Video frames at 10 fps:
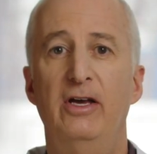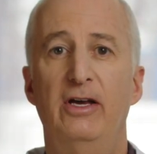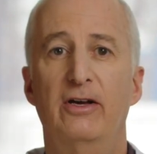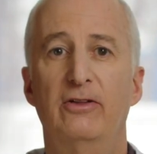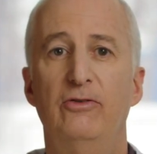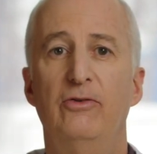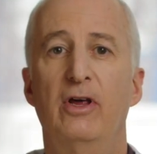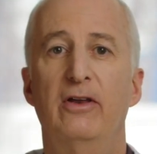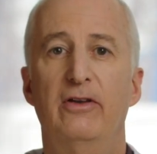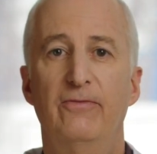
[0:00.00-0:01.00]
include
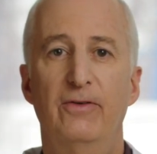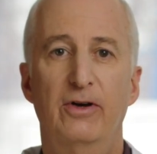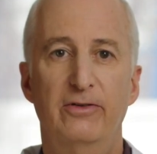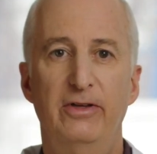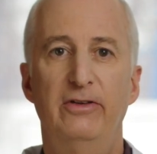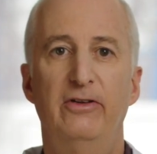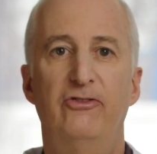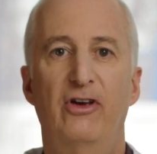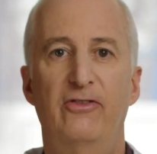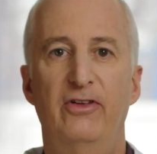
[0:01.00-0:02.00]
difficulty
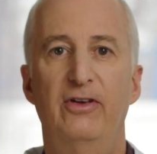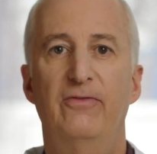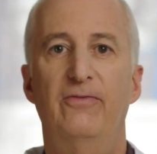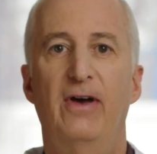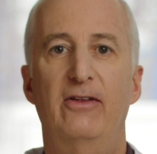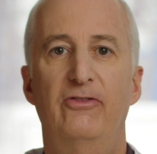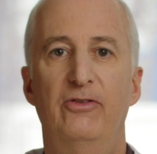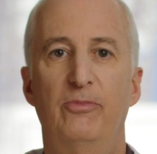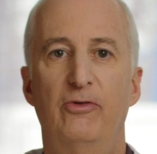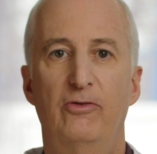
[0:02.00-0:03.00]
digesting fats
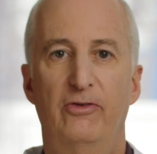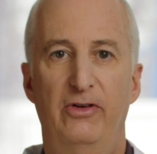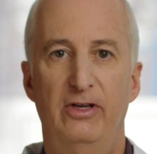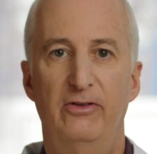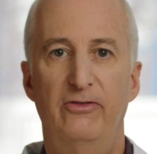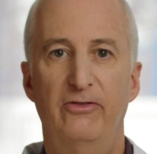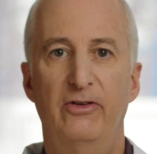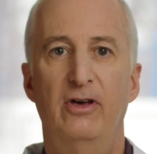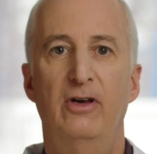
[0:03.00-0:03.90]
and proteins,